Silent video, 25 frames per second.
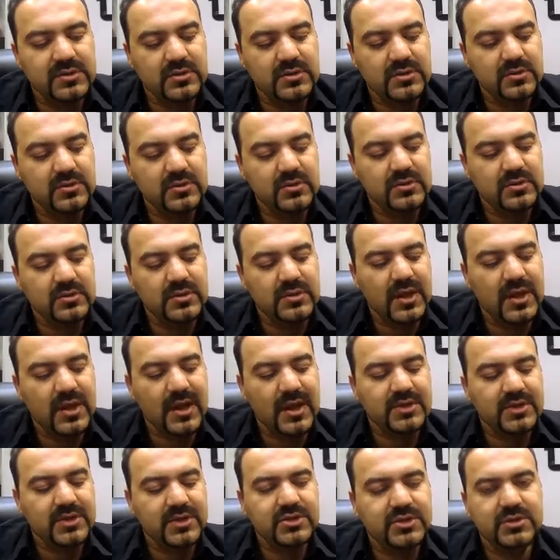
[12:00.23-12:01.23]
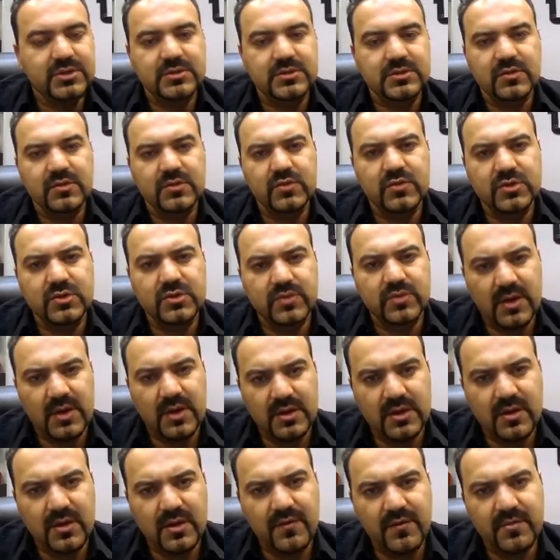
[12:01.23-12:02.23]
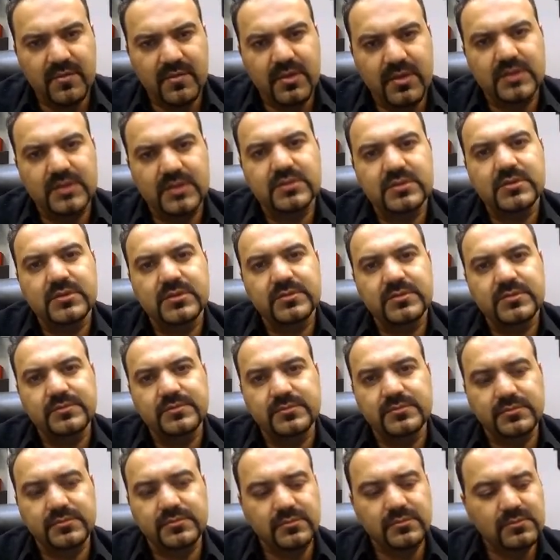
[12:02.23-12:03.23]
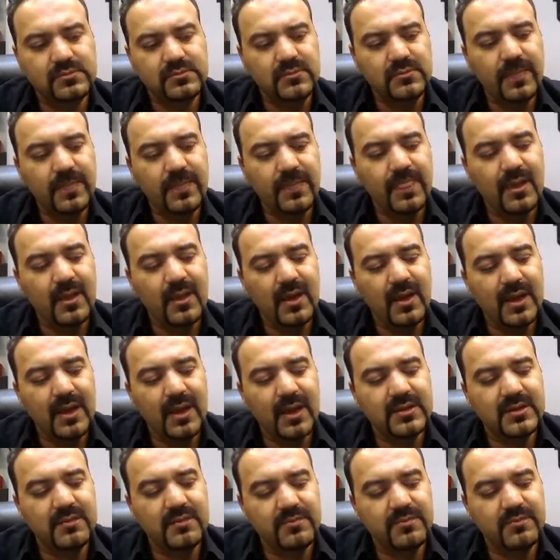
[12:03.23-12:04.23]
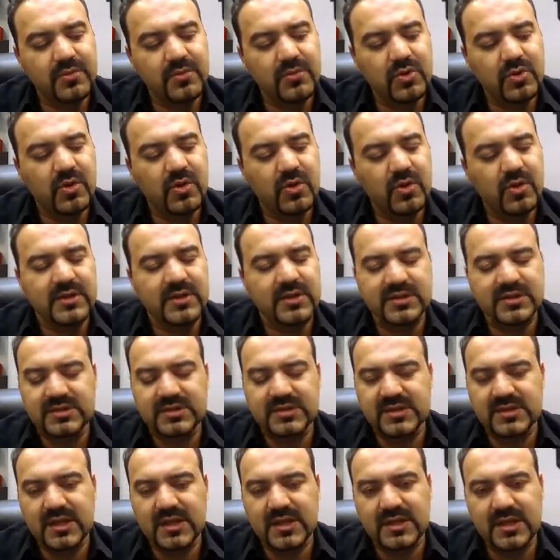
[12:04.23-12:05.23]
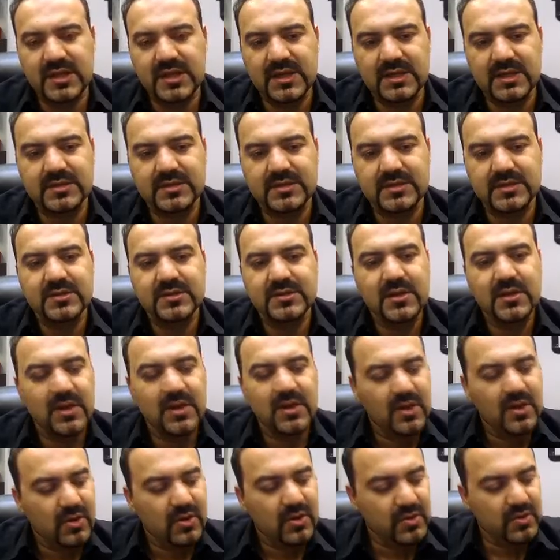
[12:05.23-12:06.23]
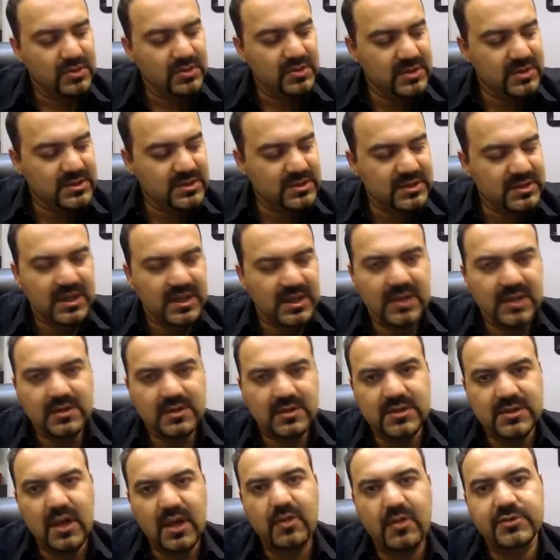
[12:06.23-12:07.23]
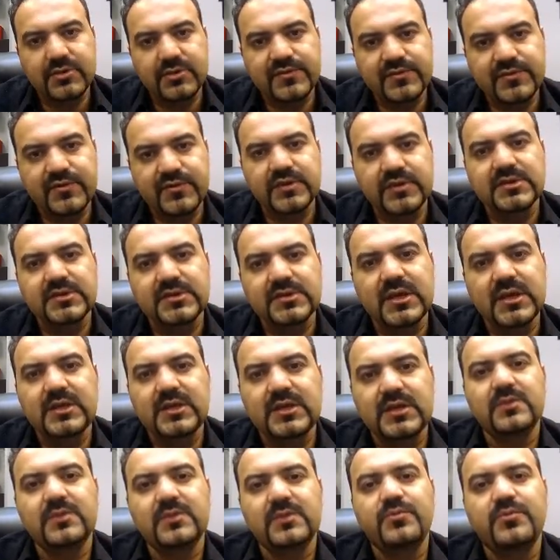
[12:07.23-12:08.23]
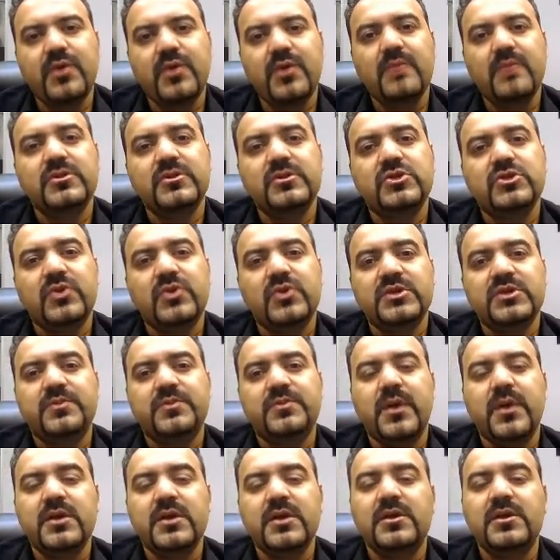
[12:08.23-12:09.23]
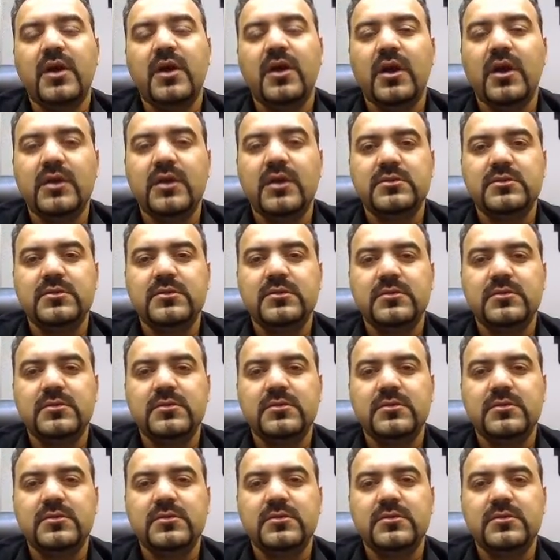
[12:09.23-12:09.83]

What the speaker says: to the actions of the Israeli government, and the core, as I said, is this land is ours for the taking, promised to us by God.